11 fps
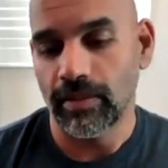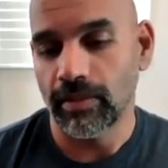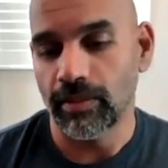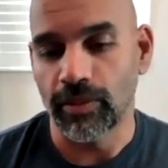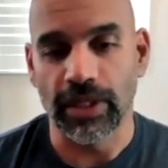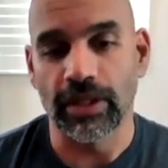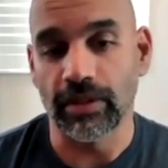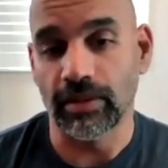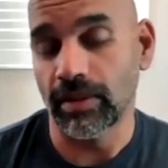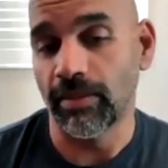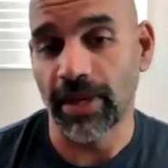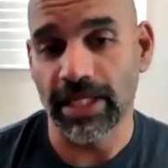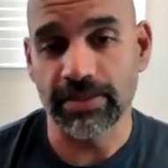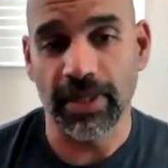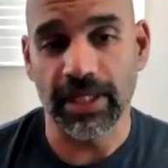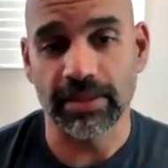bringing the
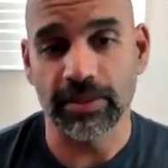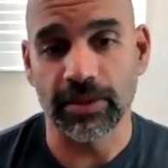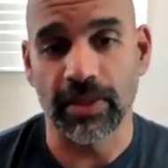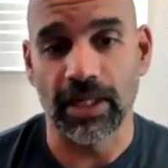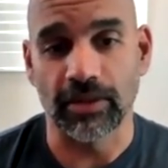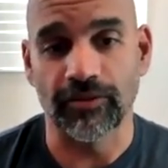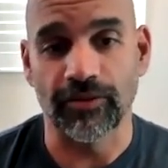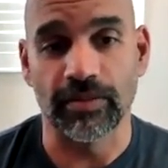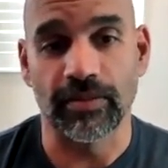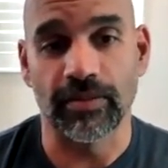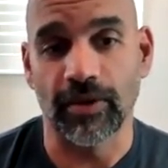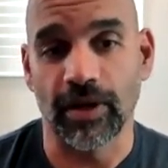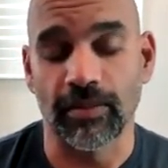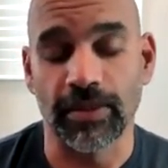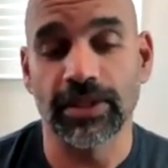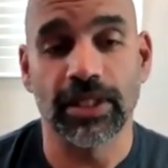best possible model from uh,
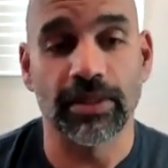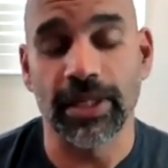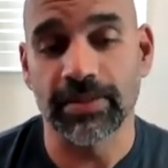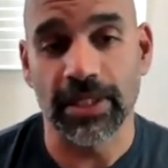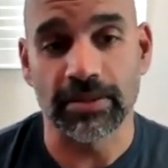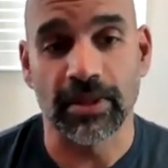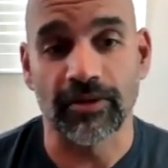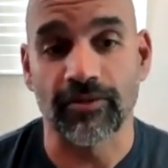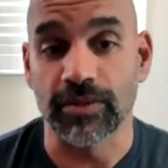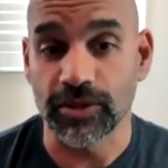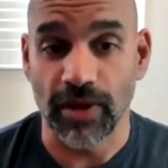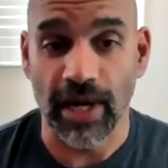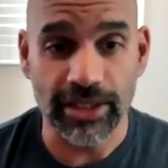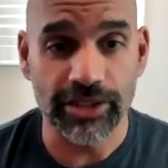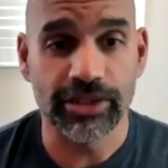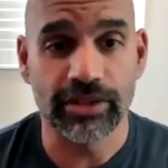building the best possible model from
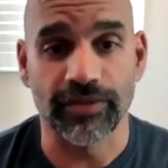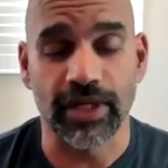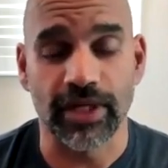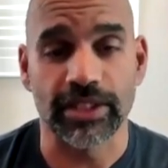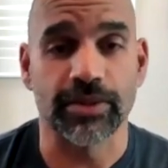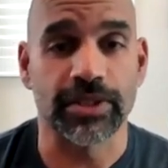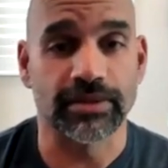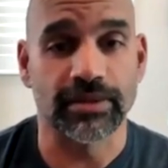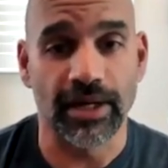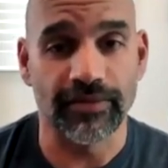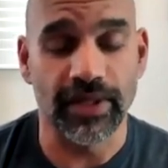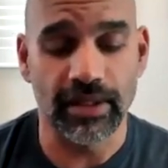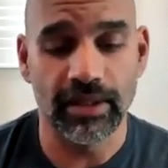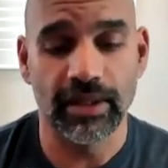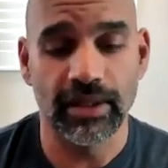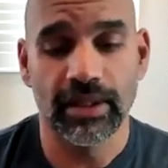scratch, if a customer has a lot of
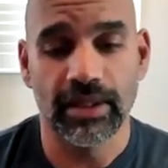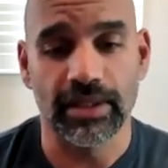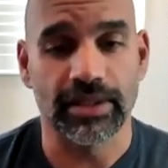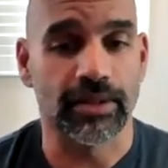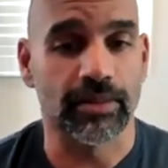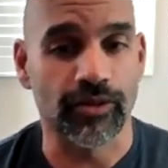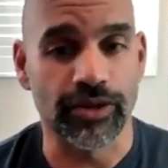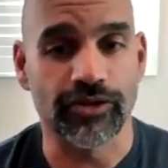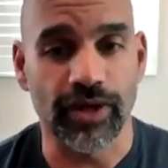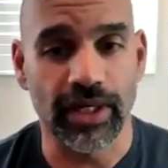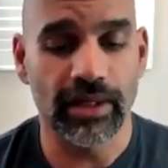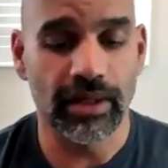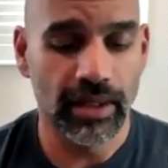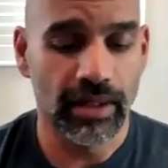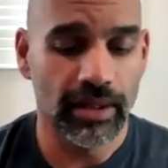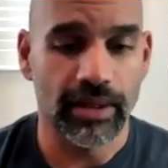data, is called pre-training.
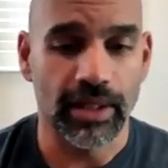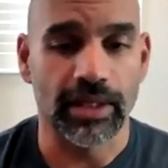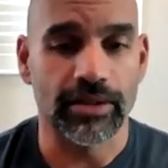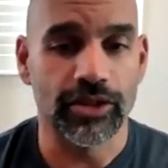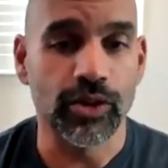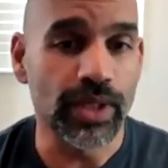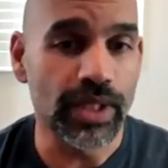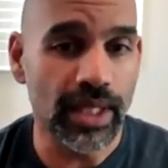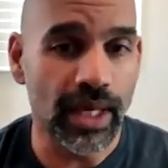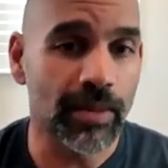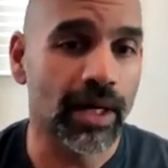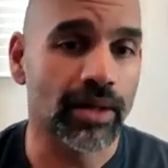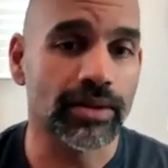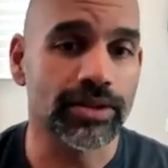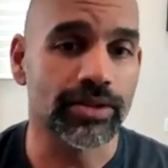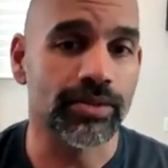Then tuning that
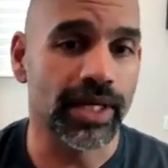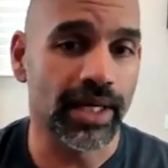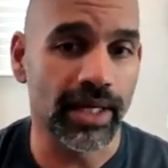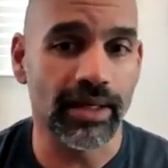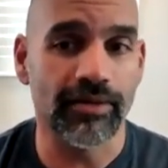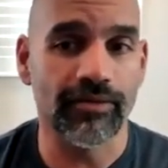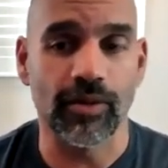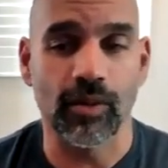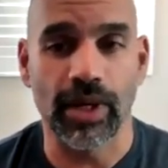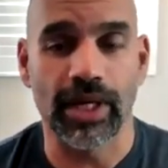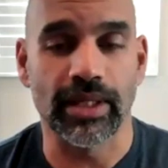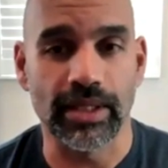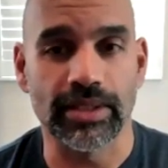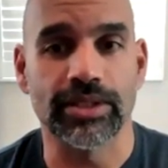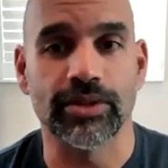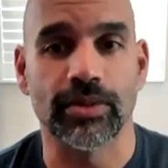model to behave the way it
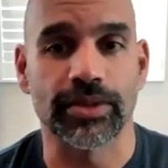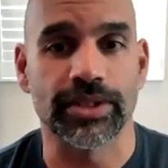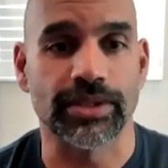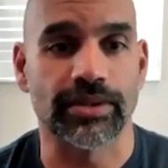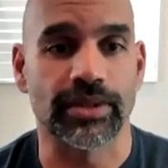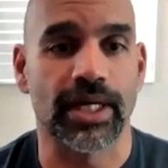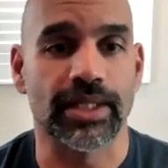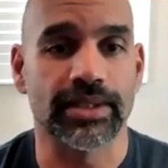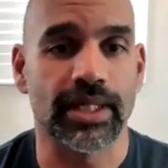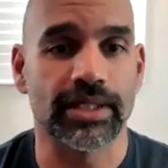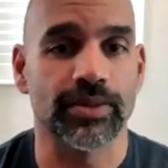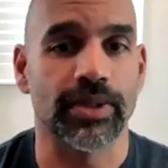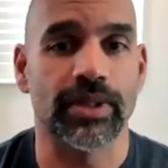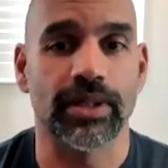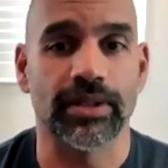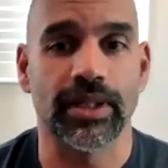needs to in a particular context, we
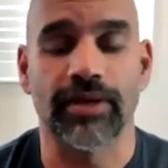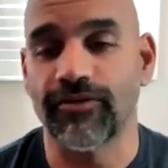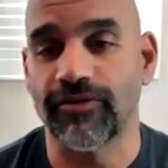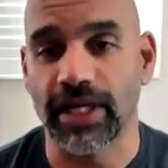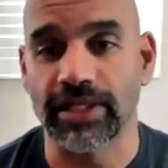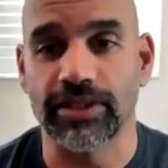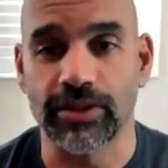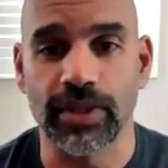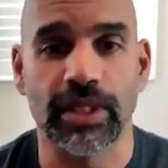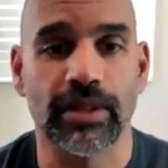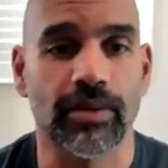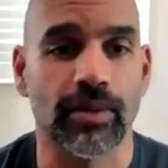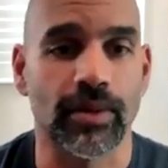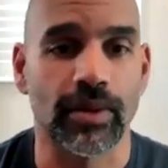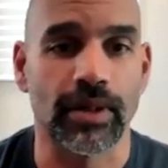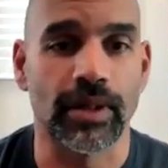can call that fine tuning
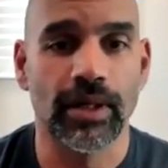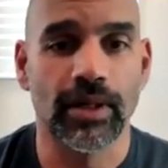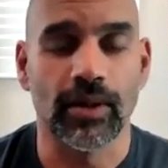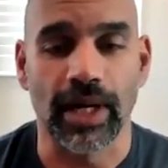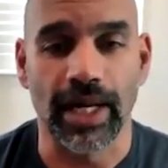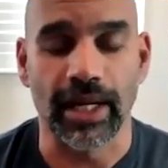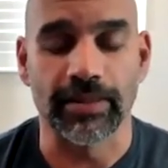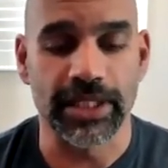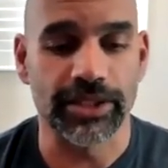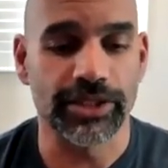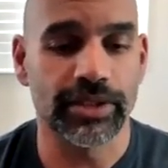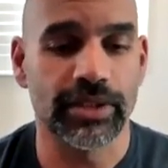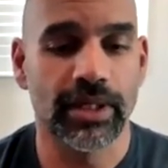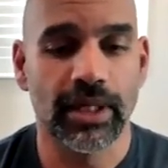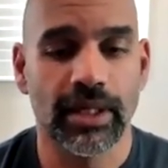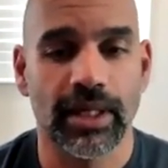or or adaptation.
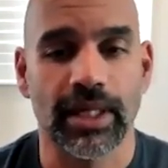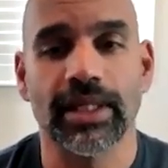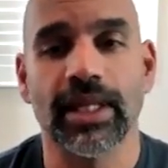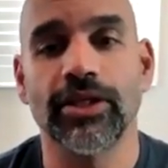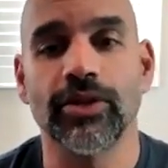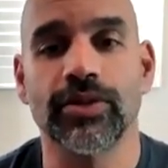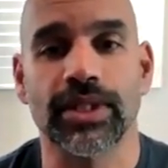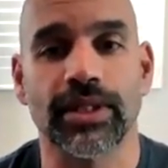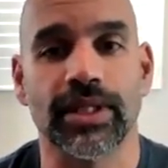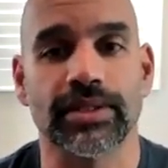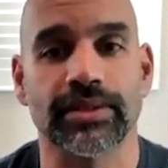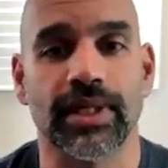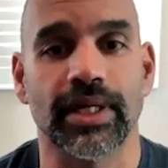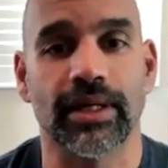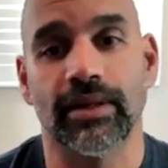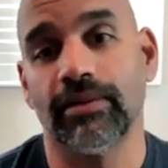And then using things
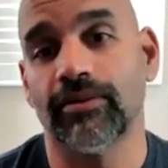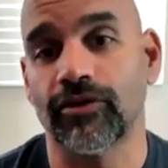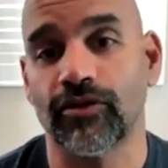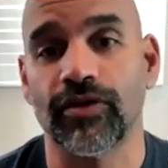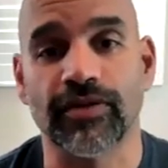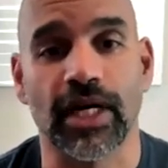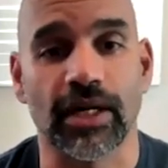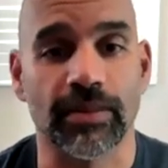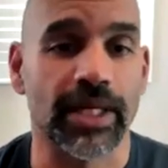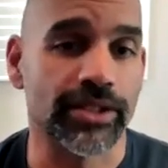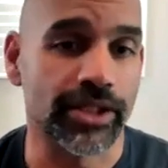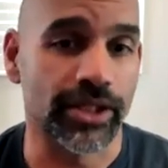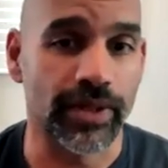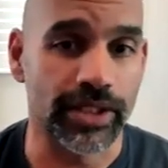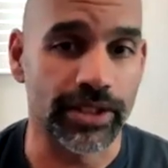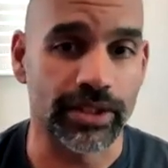like retrieval augmented
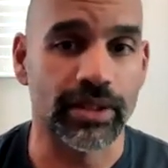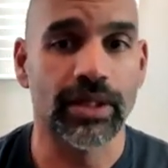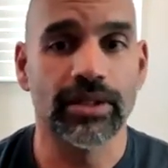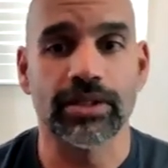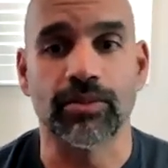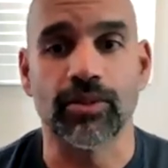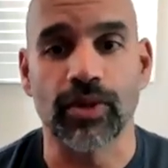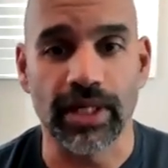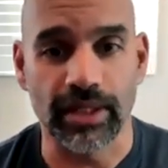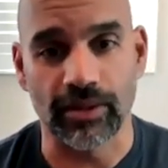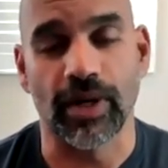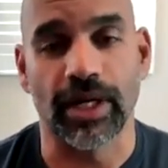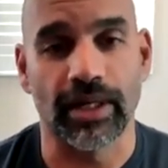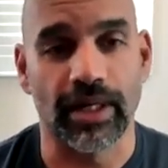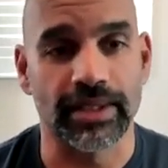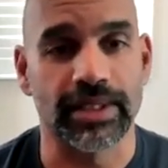generation to bring in the right
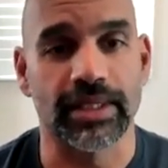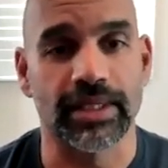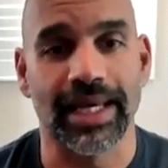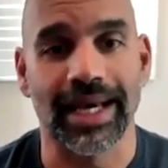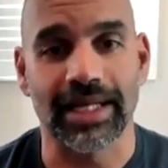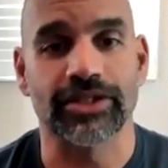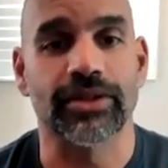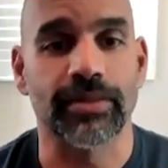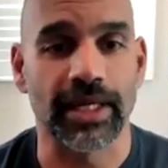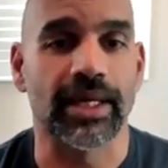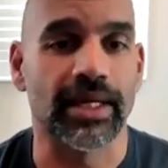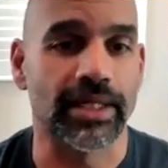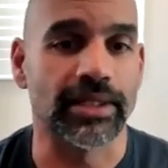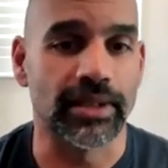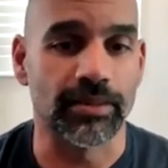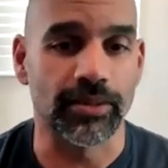content to actually make that
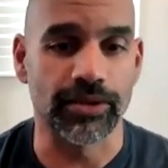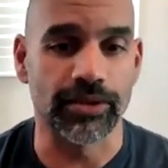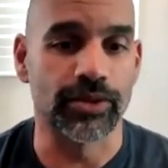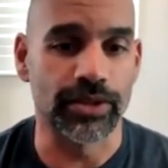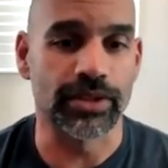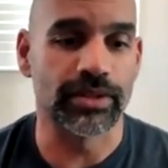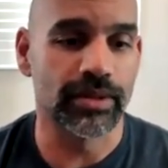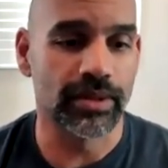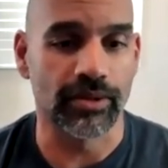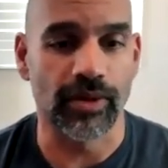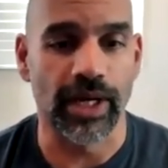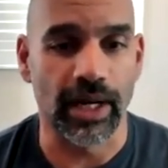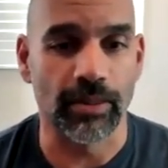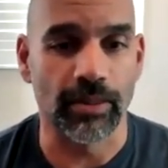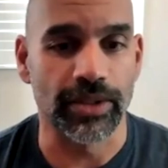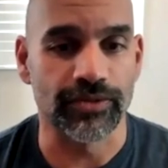LLM produce the right
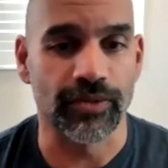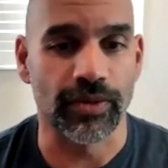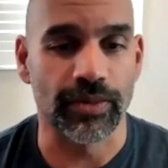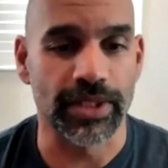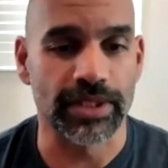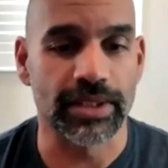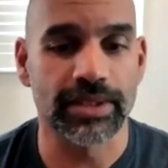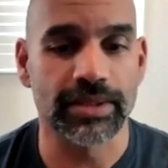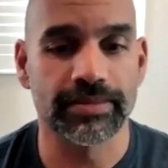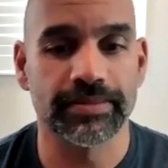outputs for the business.